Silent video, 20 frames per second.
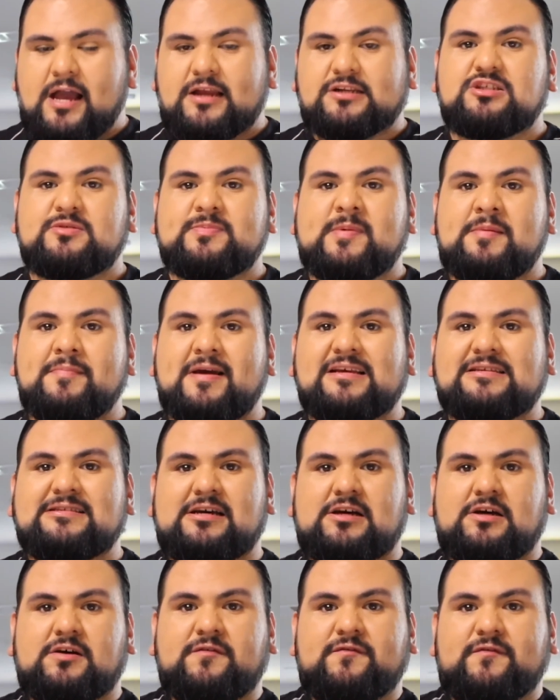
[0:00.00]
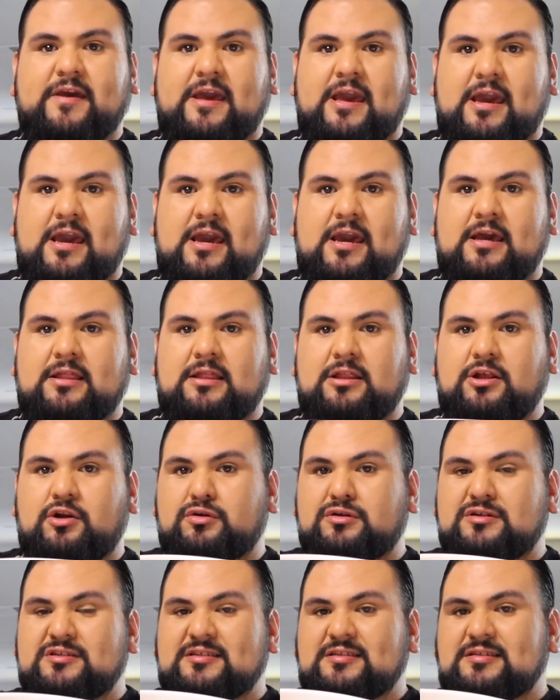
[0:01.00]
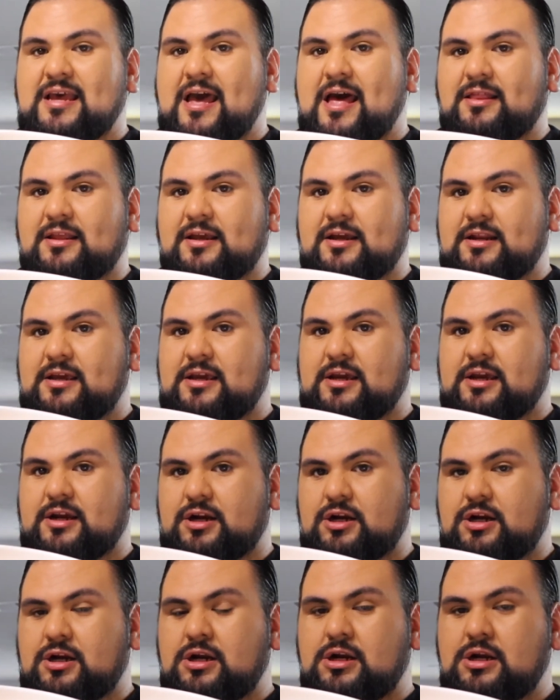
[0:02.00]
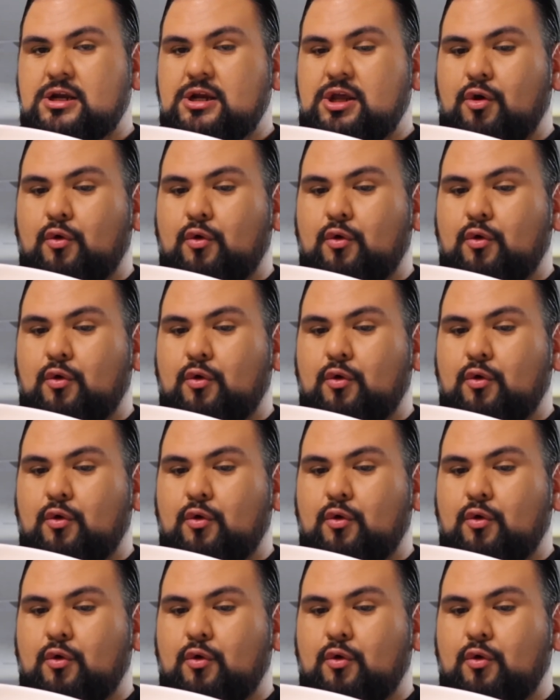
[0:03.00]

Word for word: I just made myself a little salad here,